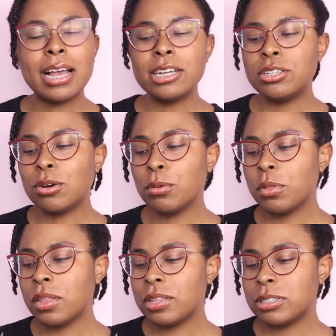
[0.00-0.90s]
I
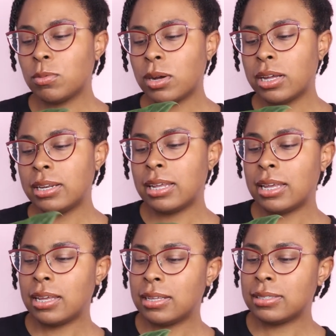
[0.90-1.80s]
don't think this one
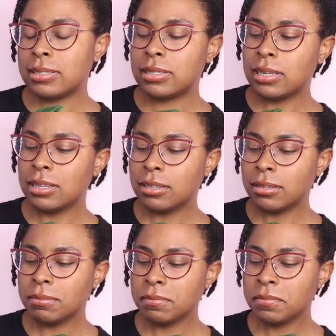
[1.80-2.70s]
is,
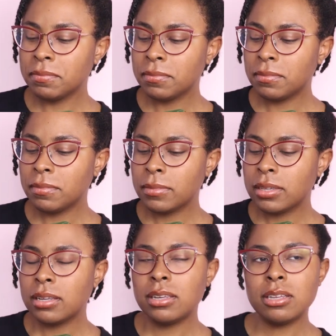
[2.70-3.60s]

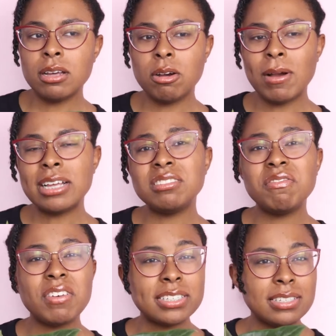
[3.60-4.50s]
as
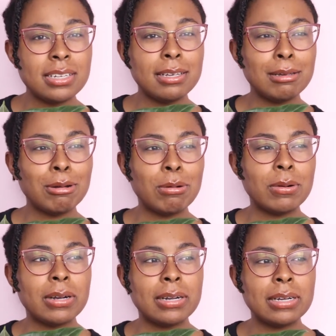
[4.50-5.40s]
fussy,
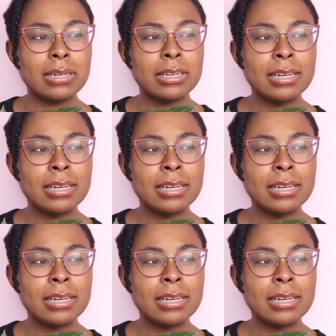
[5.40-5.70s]
or